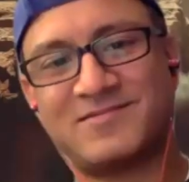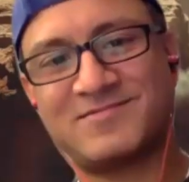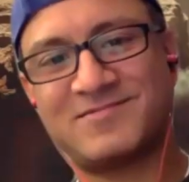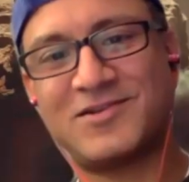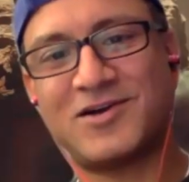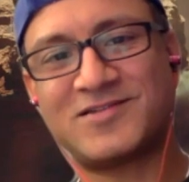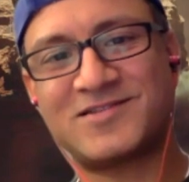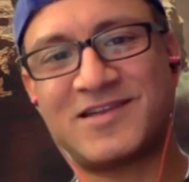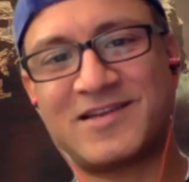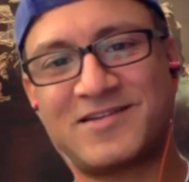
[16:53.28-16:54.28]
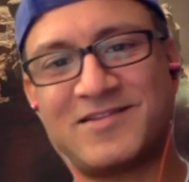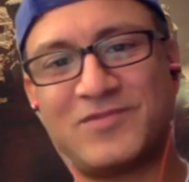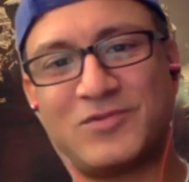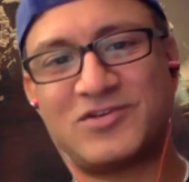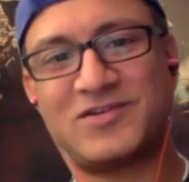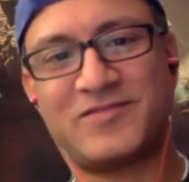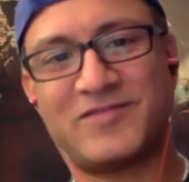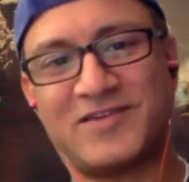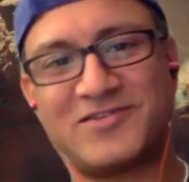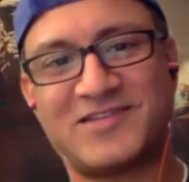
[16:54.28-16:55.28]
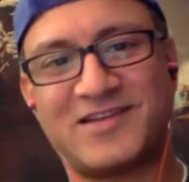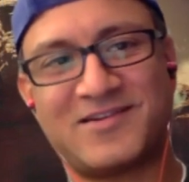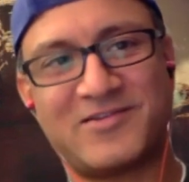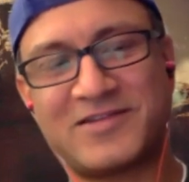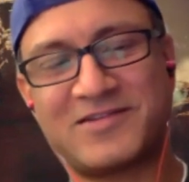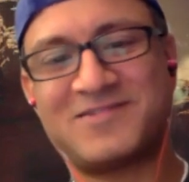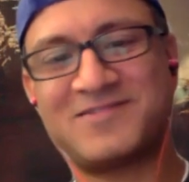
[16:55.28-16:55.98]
the dots connect in the future, if I understand correctly.